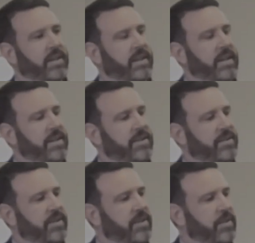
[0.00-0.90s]

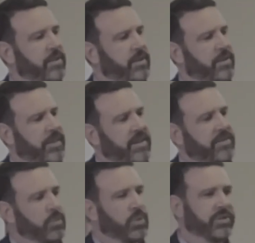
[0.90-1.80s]
is the
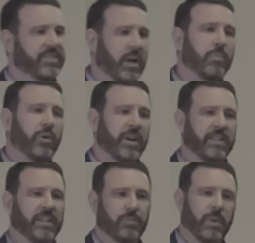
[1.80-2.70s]
things that were
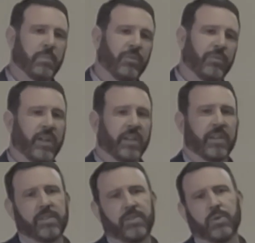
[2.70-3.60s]
separating these people fell
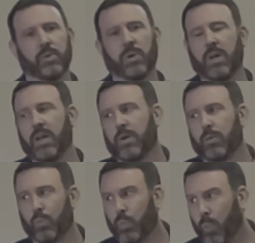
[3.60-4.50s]
into
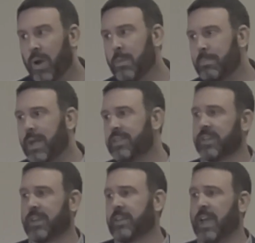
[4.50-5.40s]
one
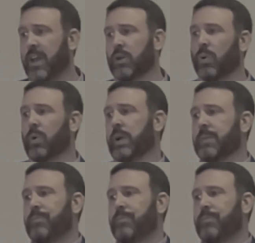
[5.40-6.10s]
basic category.